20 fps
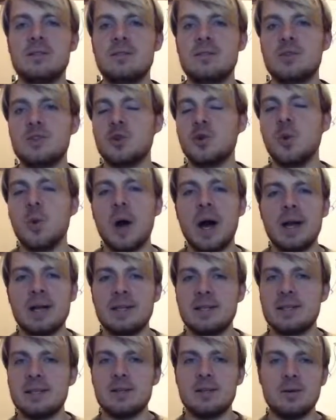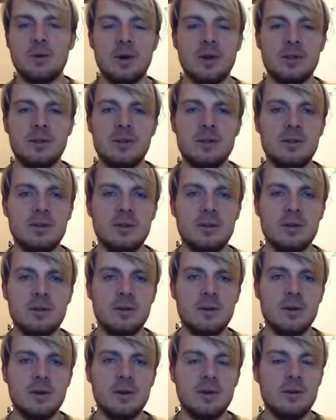twice or
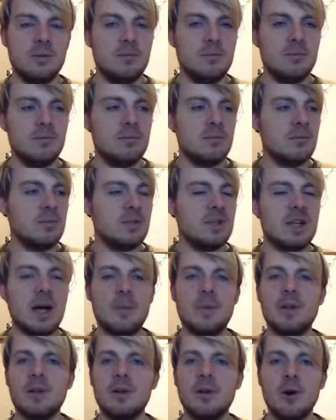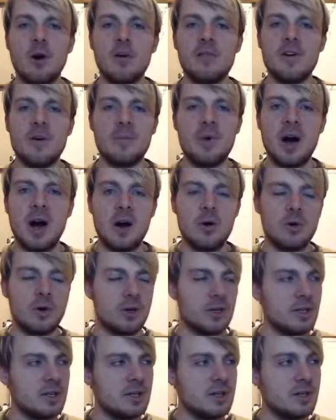double
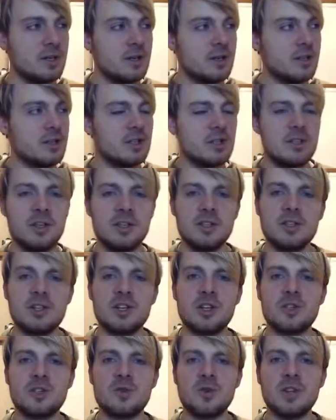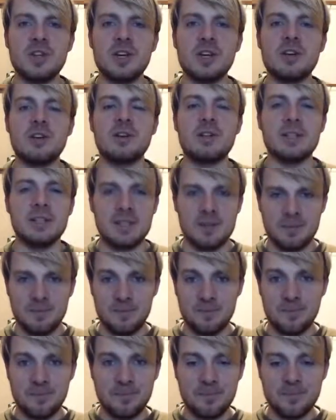overpowered. It's just ridiculous.
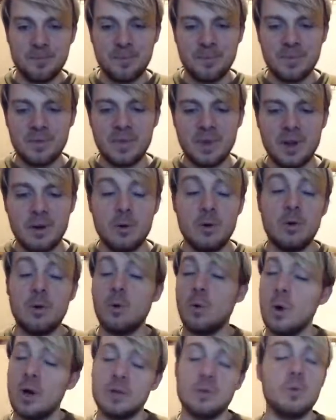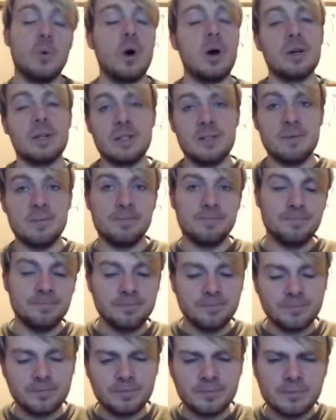Or it was.
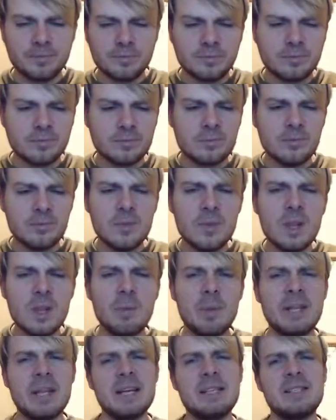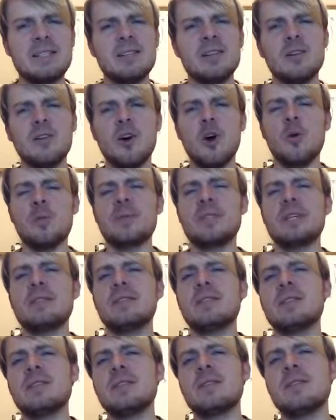But I still hope that
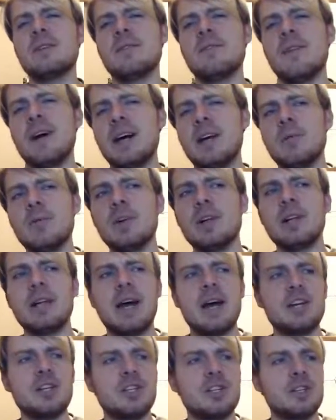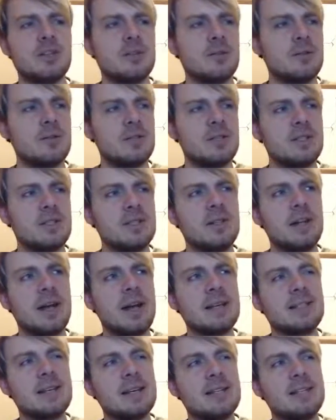this is a viable Ash still,
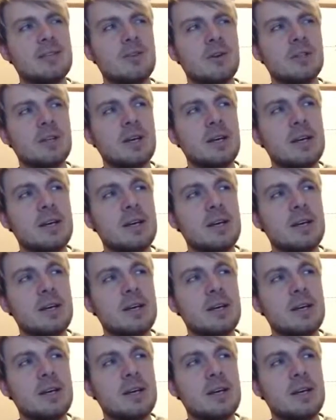as I thought